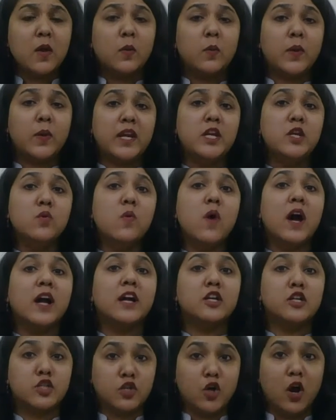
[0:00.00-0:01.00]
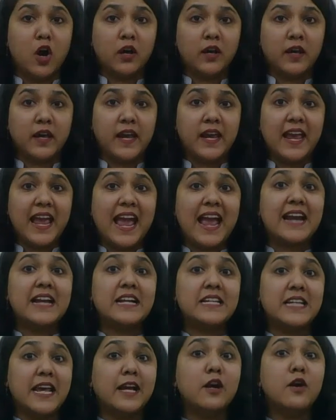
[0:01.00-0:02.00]
when you are talking
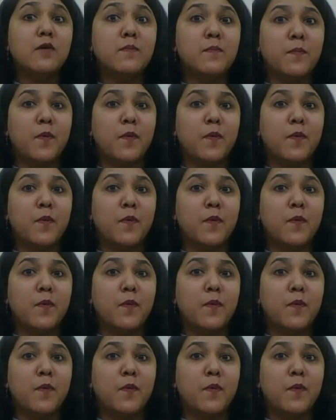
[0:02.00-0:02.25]
and take a